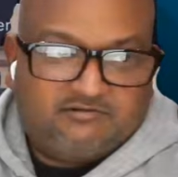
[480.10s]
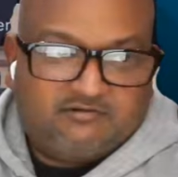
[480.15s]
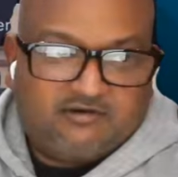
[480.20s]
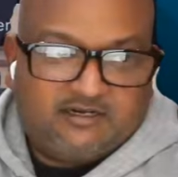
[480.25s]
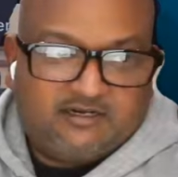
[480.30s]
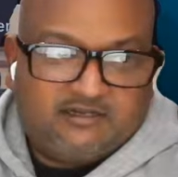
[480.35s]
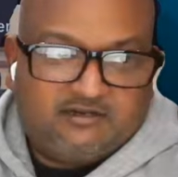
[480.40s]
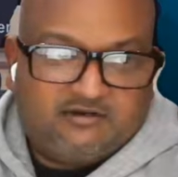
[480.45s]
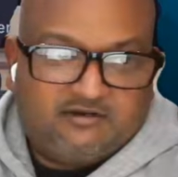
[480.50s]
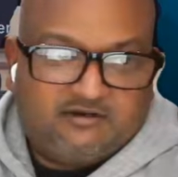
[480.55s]

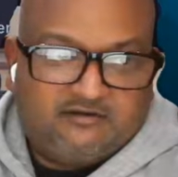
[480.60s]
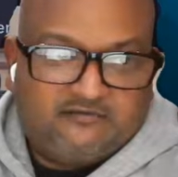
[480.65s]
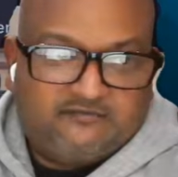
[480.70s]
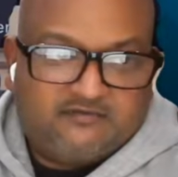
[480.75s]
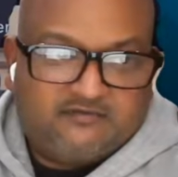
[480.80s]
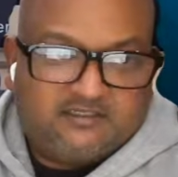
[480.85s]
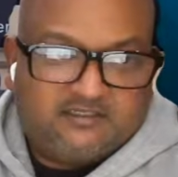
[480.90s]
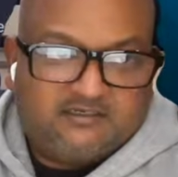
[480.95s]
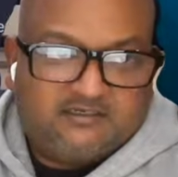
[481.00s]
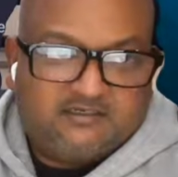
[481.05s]
running off
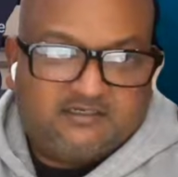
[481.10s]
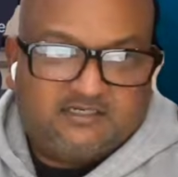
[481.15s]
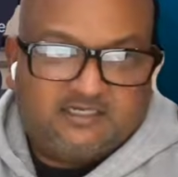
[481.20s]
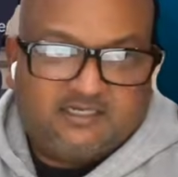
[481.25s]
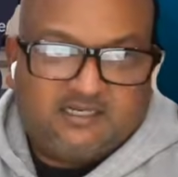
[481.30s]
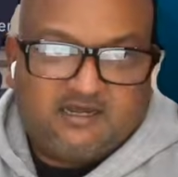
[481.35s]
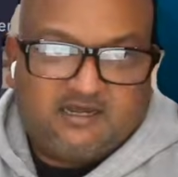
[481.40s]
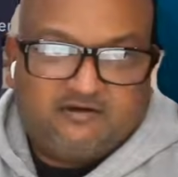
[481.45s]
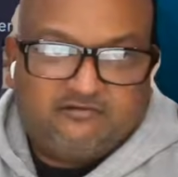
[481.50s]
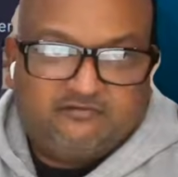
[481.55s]
the
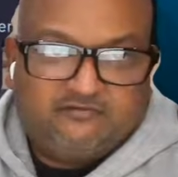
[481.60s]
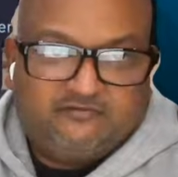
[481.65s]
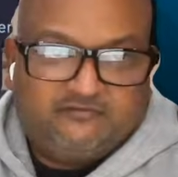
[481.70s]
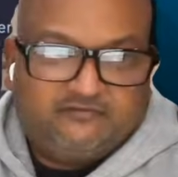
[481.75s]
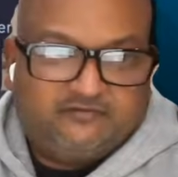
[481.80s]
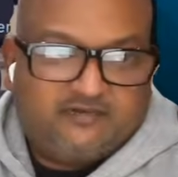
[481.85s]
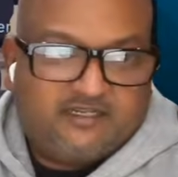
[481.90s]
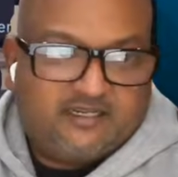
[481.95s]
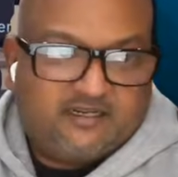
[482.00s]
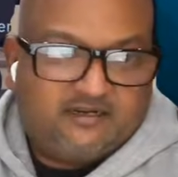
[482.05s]

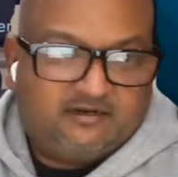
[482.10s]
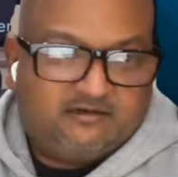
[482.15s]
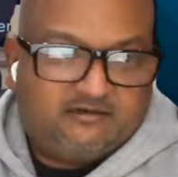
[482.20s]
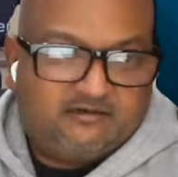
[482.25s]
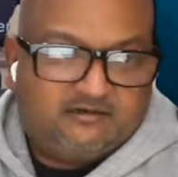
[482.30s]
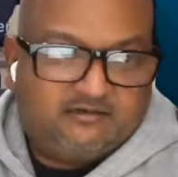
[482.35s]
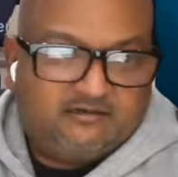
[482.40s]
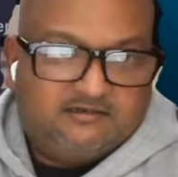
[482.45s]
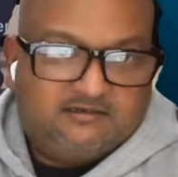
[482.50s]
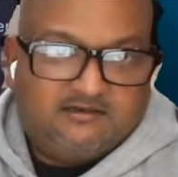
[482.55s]

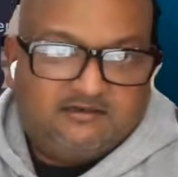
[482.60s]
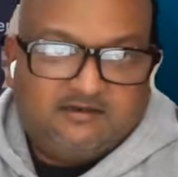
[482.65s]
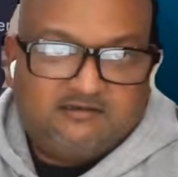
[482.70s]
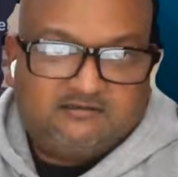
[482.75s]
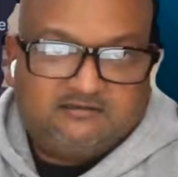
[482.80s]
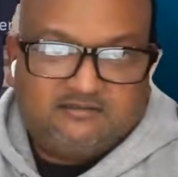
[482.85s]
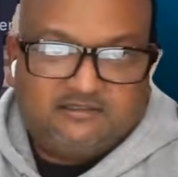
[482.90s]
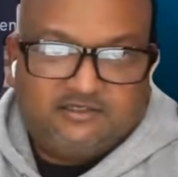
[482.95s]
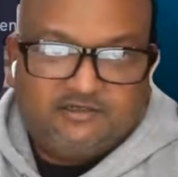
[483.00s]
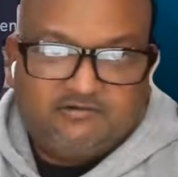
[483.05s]
Cloudflare
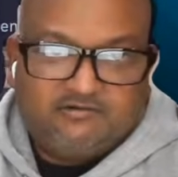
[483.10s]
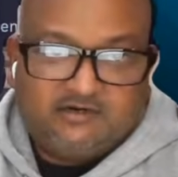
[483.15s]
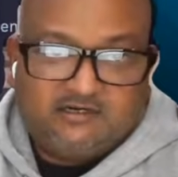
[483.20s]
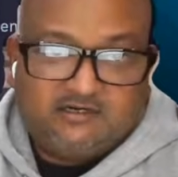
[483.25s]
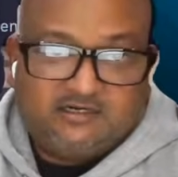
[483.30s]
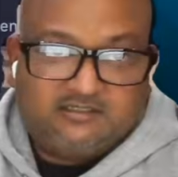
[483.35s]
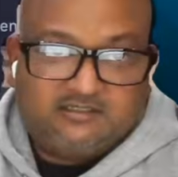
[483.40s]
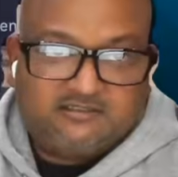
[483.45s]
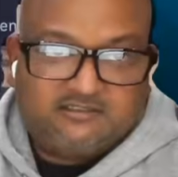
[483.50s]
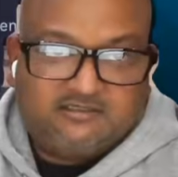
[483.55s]
tunnel
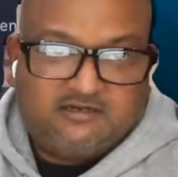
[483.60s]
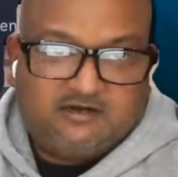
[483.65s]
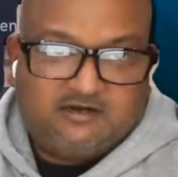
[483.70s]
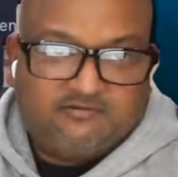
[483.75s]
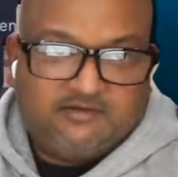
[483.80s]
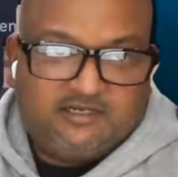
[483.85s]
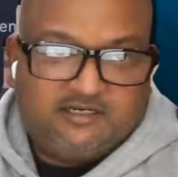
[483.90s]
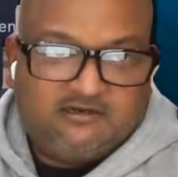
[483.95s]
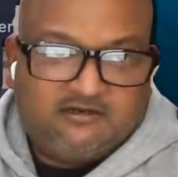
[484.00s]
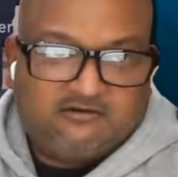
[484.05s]
URL. So now
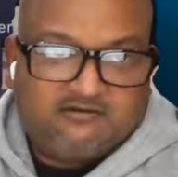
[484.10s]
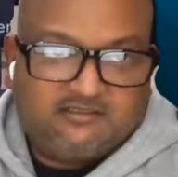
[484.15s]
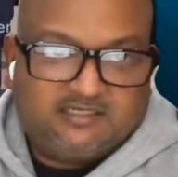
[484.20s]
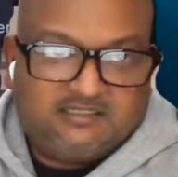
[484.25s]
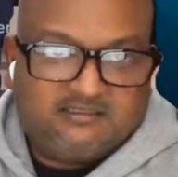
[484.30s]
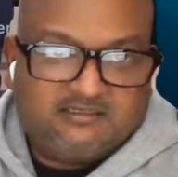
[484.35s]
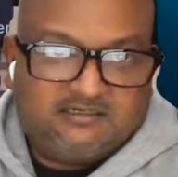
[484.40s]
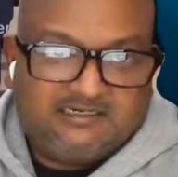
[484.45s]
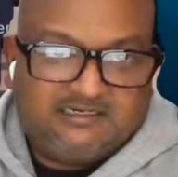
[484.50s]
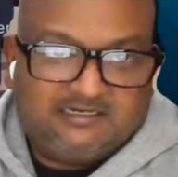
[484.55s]
we know
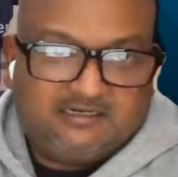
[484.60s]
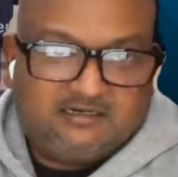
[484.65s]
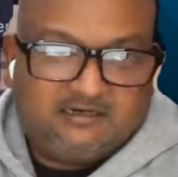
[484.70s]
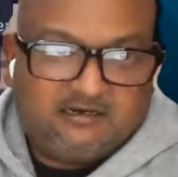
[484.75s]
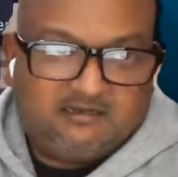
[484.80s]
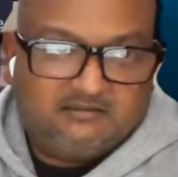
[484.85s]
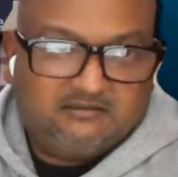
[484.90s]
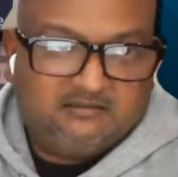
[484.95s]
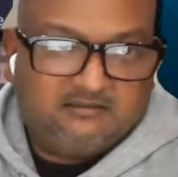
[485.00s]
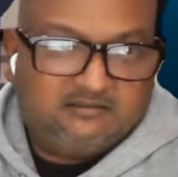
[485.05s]
that the
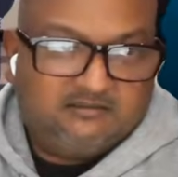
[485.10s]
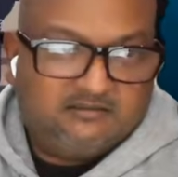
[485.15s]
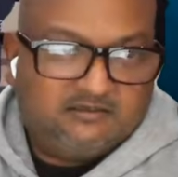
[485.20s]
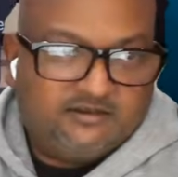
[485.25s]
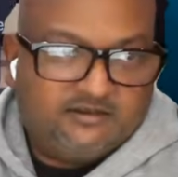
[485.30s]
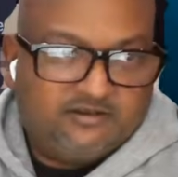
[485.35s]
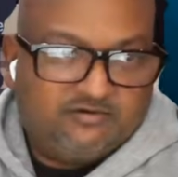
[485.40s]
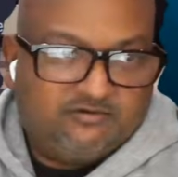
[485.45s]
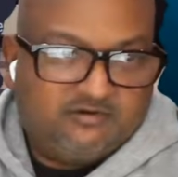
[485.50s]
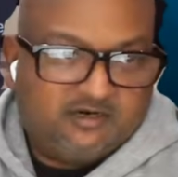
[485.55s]
tunnel
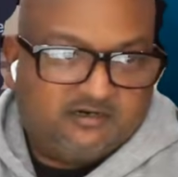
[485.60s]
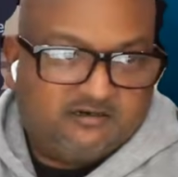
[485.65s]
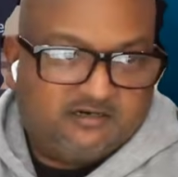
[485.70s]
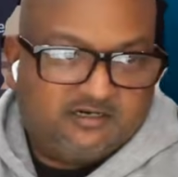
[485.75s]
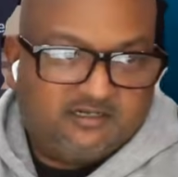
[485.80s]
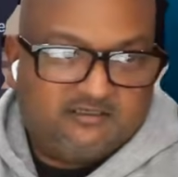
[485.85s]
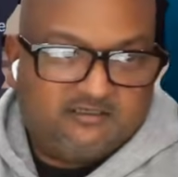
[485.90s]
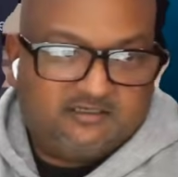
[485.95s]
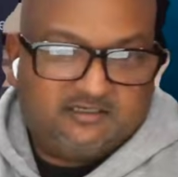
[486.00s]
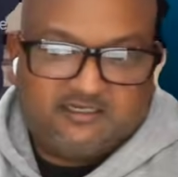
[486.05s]

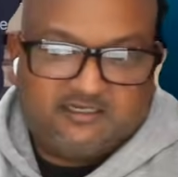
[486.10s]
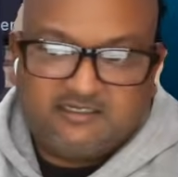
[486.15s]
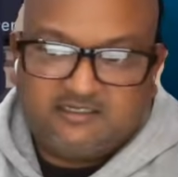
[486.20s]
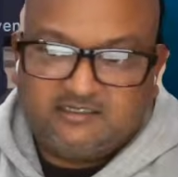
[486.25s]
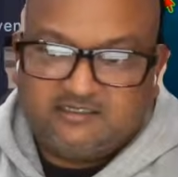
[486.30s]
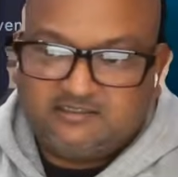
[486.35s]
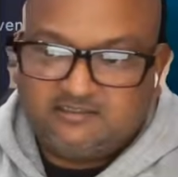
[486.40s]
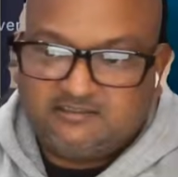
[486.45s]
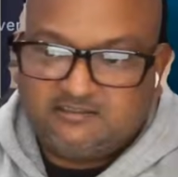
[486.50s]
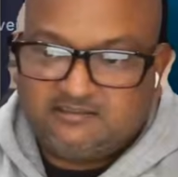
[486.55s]
URL
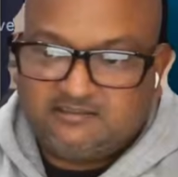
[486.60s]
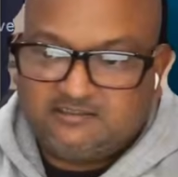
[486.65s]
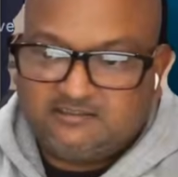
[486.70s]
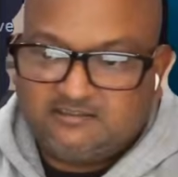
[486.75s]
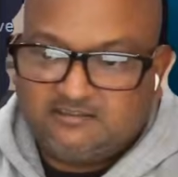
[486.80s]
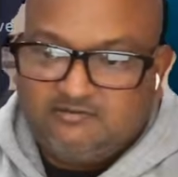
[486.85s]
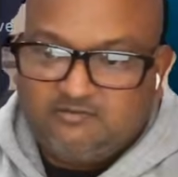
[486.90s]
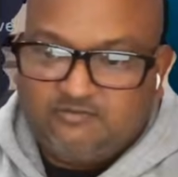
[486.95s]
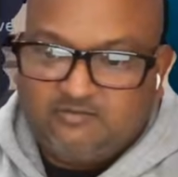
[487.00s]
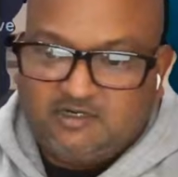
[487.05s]
is
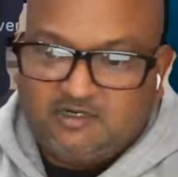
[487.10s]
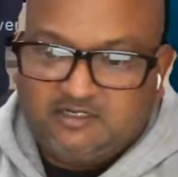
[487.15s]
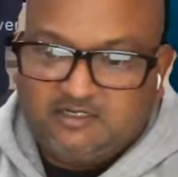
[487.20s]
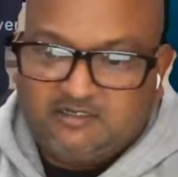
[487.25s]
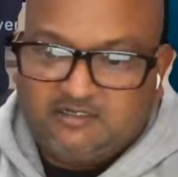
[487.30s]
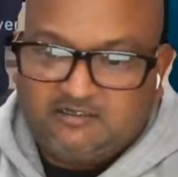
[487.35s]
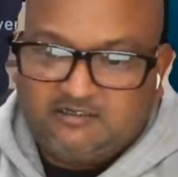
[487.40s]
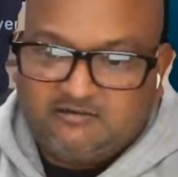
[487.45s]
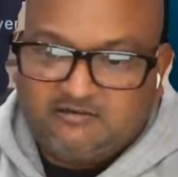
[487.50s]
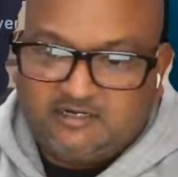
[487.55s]

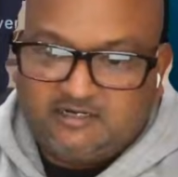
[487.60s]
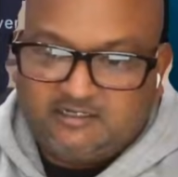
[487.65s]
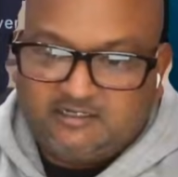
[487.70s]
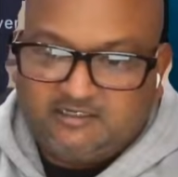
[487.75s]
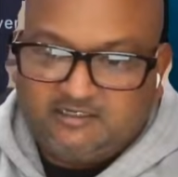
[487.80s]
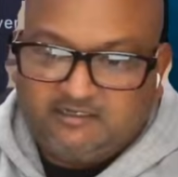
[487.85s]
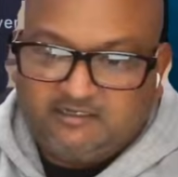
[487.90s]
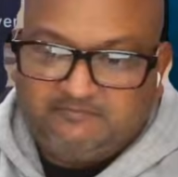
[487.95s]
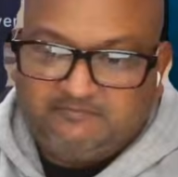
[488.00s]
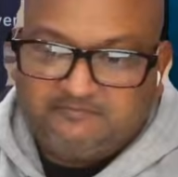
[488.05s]
working
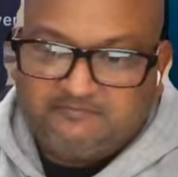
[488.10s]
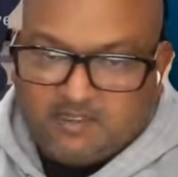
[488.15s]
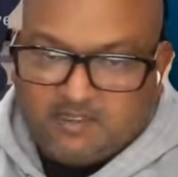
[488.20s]
correctly.